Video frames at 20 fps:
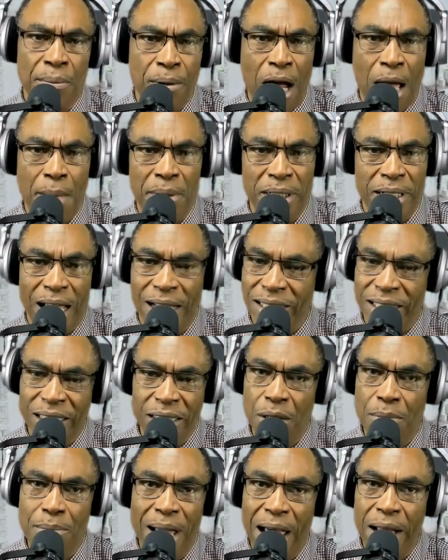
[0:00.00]
in property tax. It
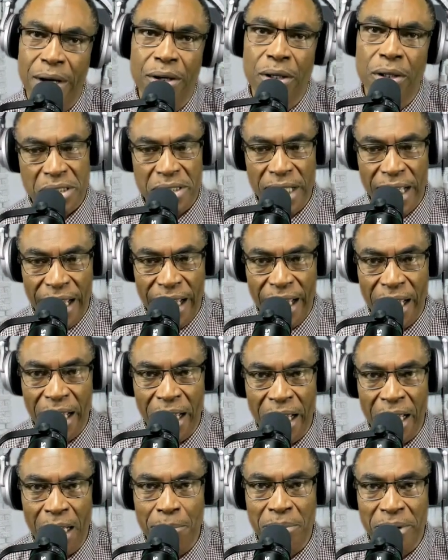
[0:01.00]
don't matter.
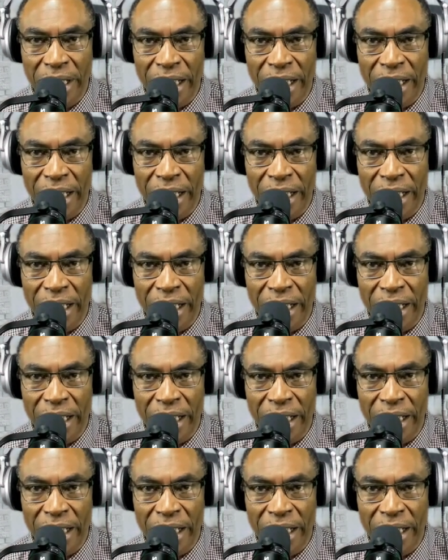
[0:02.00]
Same